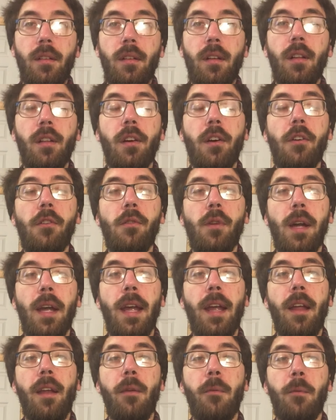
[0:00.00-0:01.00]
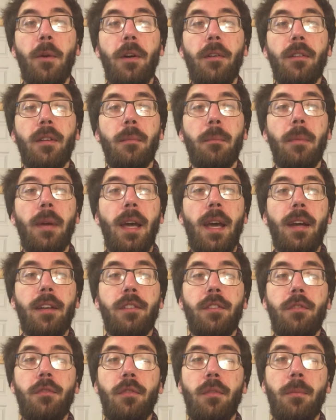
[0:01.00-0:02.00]
Hello and welcome
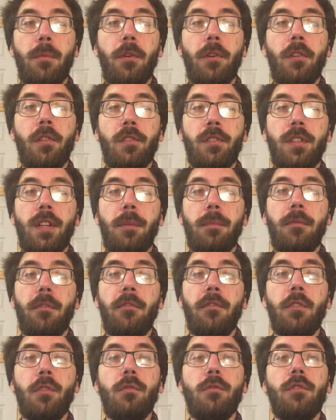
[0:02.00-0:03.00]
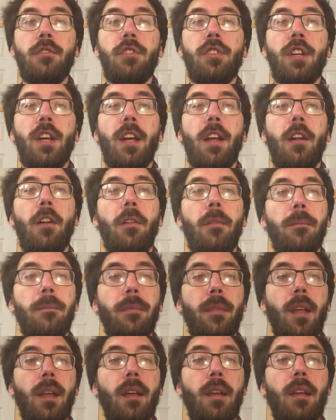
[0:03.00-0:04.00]
back to the Berg Reviews channel.
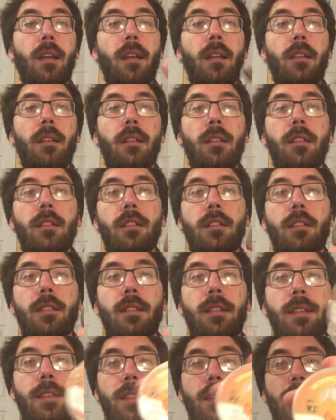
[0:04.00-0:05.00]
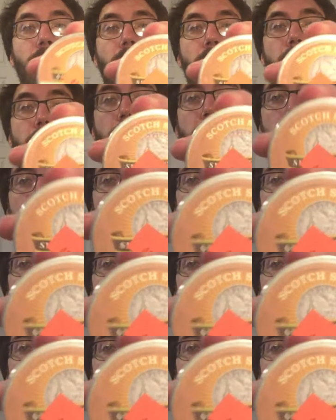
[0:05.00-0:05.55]
Today,